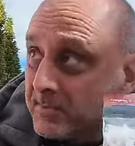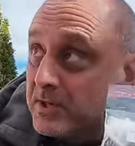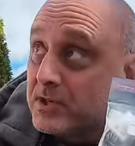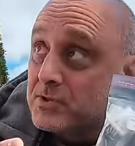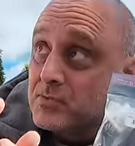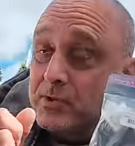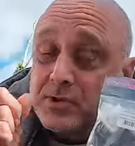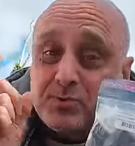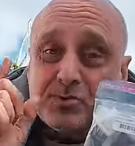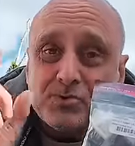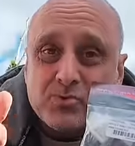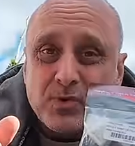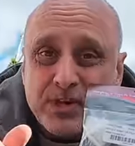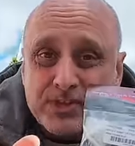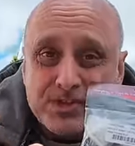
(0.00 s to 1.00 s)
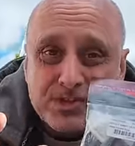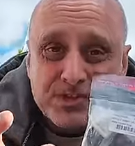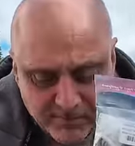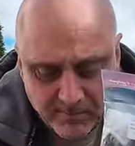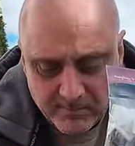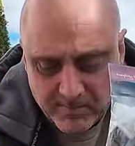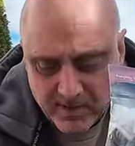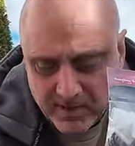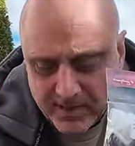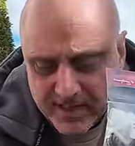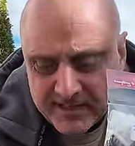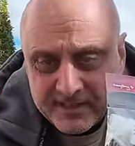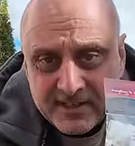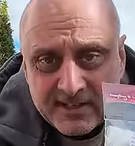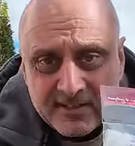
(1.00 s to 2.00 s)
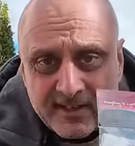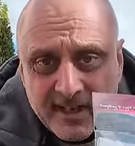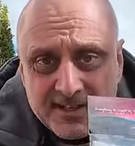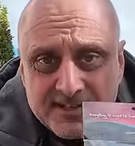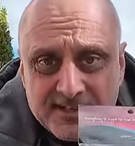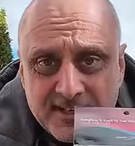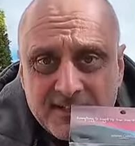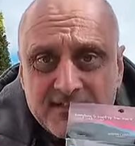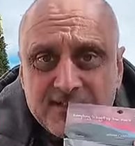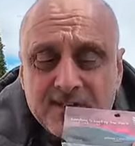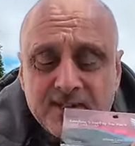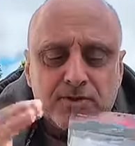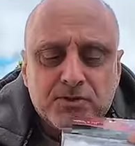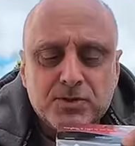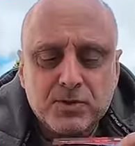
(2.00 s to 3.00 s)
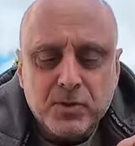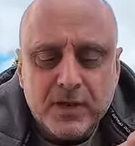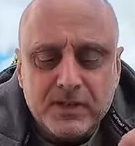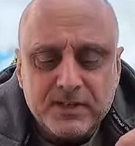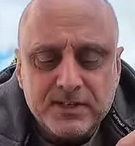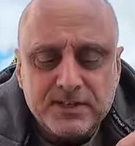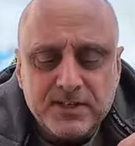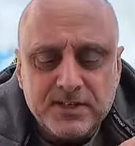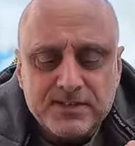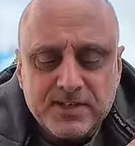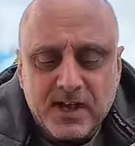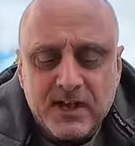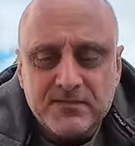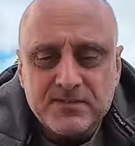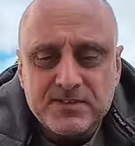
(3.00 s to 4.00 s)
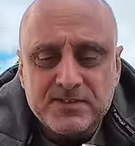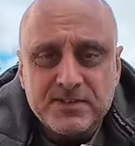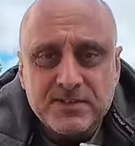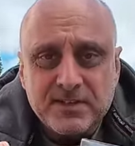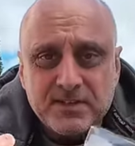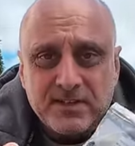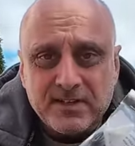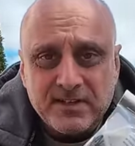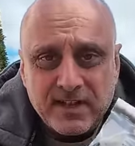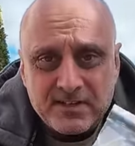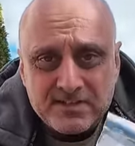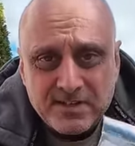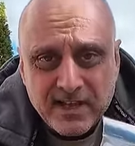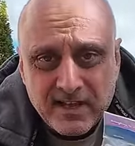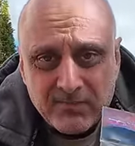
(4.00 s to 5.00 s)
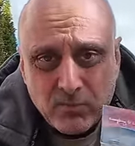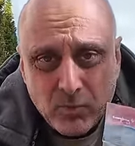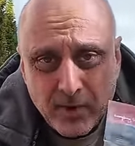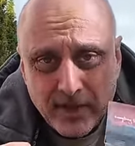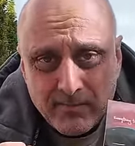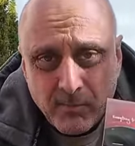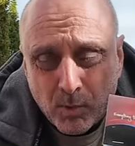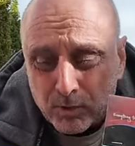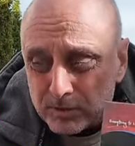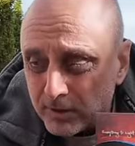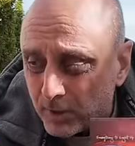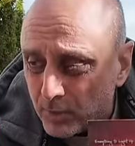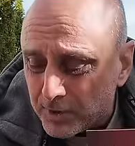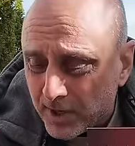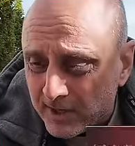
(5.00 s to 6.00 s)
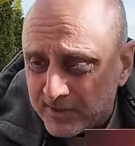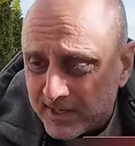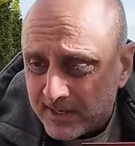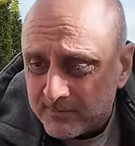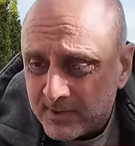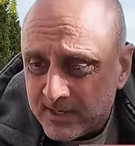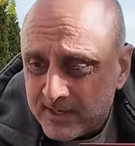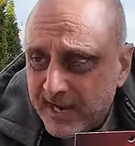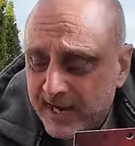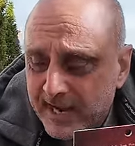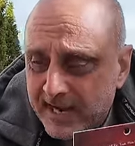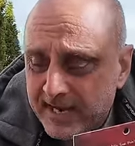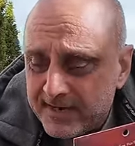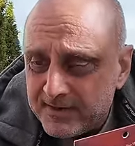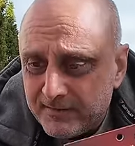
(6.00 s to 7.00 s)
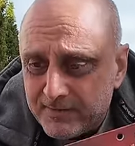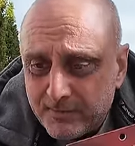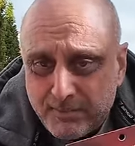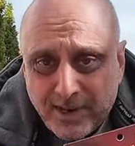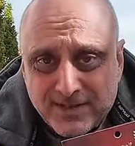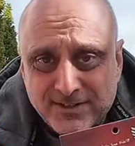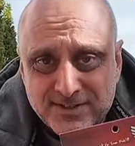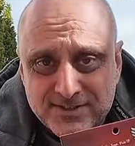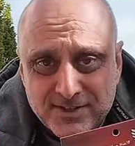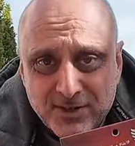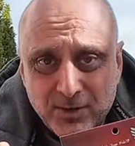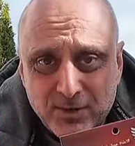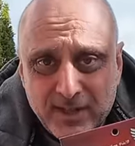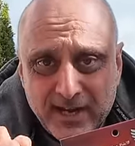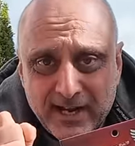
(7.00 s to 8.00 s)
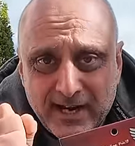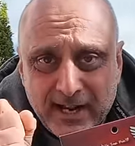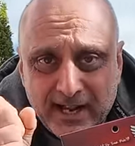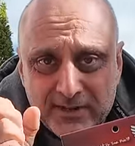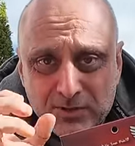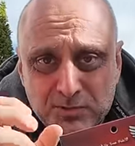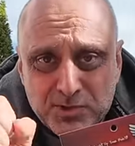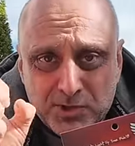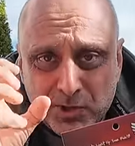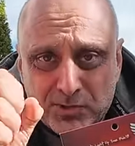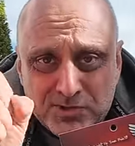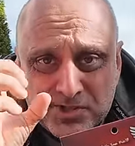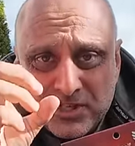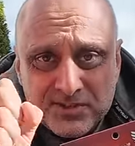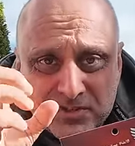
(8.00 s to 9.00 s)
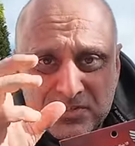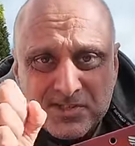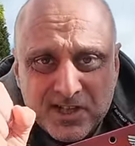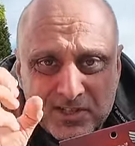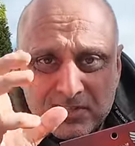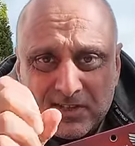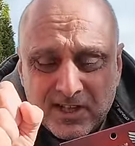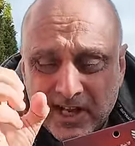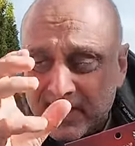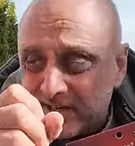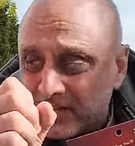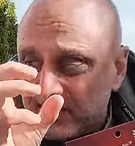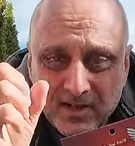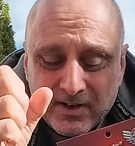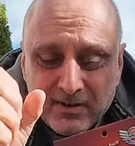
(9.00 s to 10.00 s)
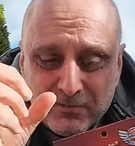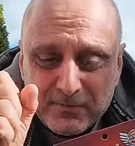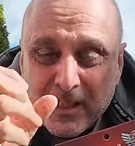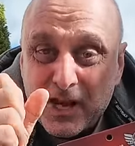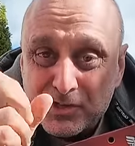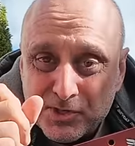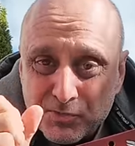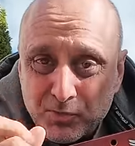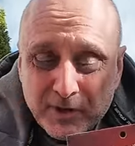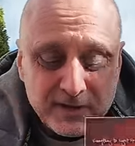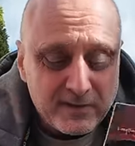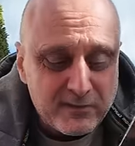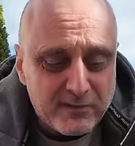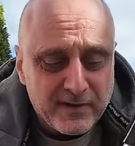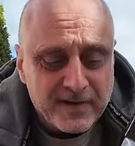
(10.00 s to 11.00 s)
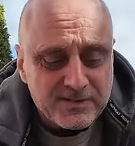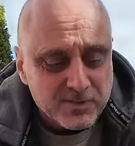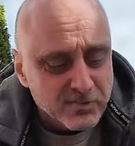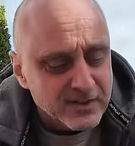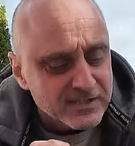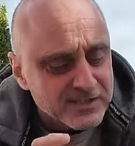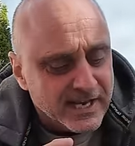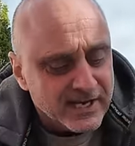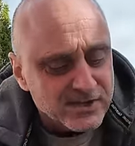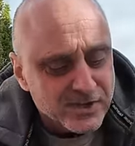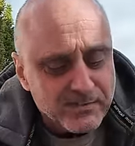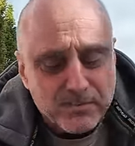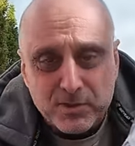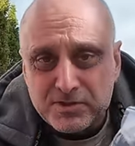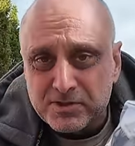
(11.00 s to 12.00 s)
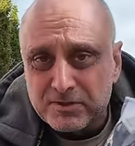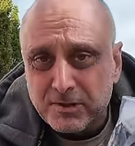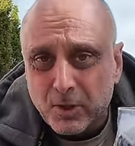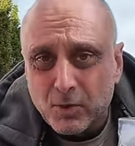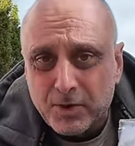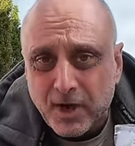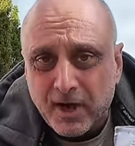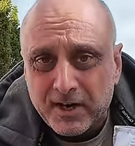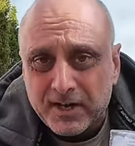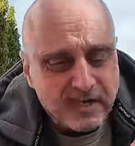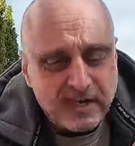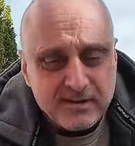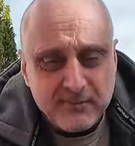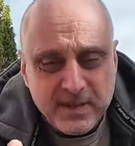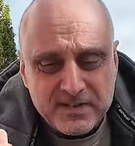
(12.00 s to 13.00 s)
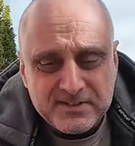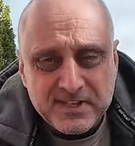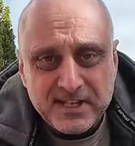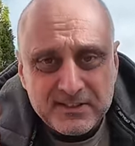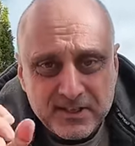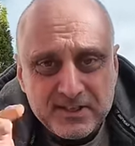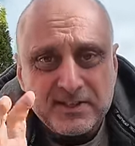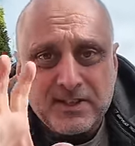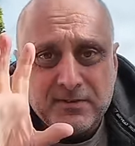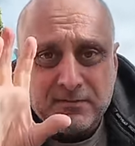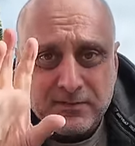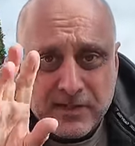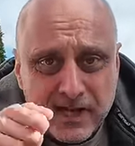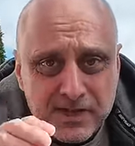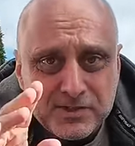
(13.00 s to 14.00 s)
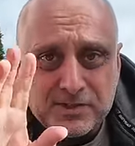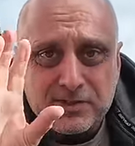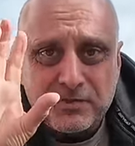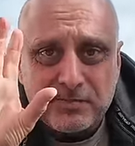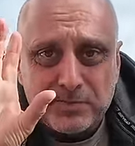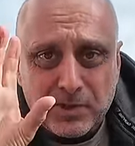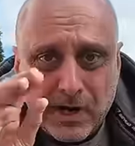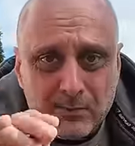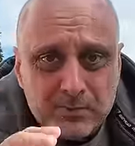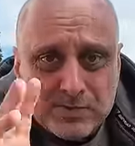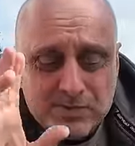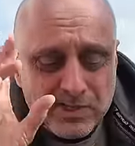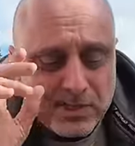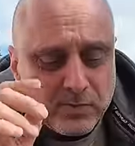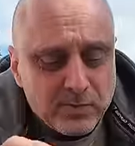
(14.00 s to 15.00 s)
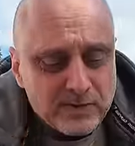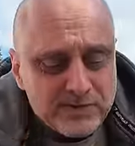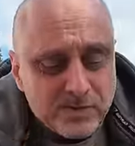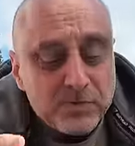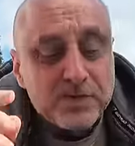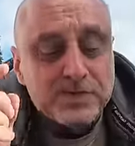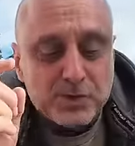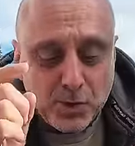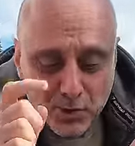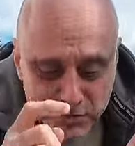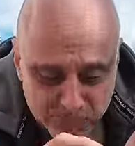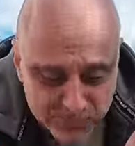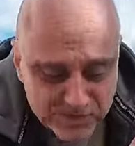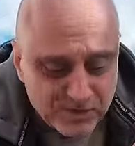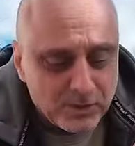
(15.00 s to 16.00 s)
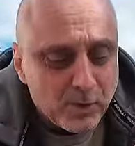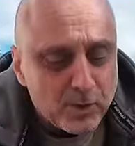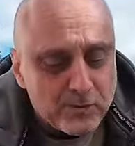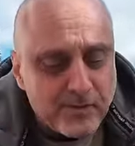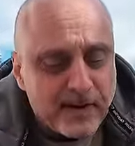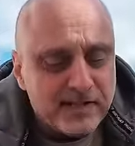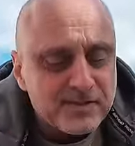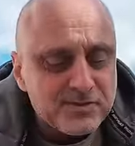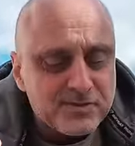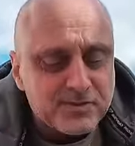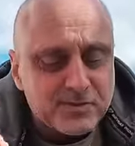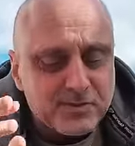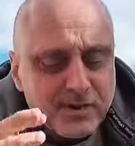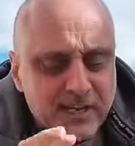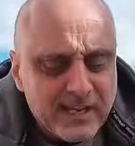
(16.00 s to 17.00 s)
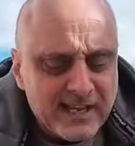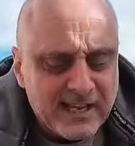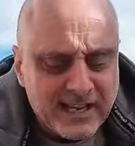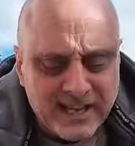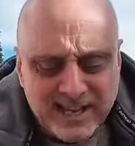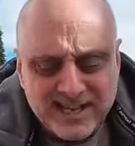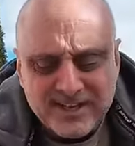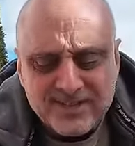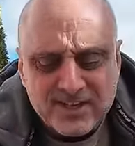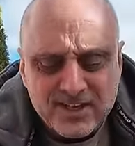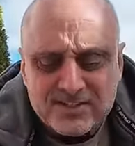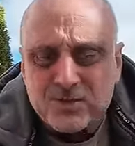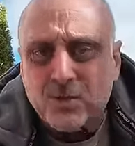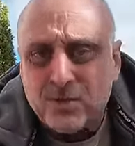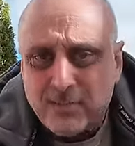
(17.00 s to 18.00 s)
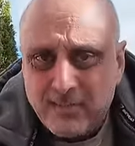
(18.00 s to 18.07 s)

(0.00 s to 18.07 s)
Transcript: because when you switch from incandescent to LEDs, obviously the incandescent have way more load on them, and the bike doesn't know that, and you start seeing the signal light flashing really fast. So this actually puts a load on it and makes the LED flash in a proper sequence. So this also is a load balancer, and it does all the